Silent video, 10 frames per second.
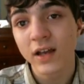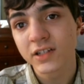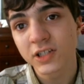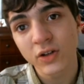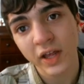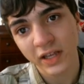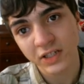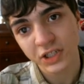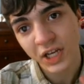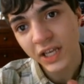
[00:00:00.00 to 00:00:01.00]
So they
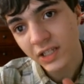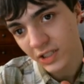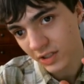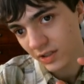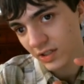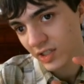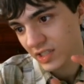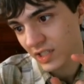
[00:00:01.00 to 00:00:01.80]
change it to this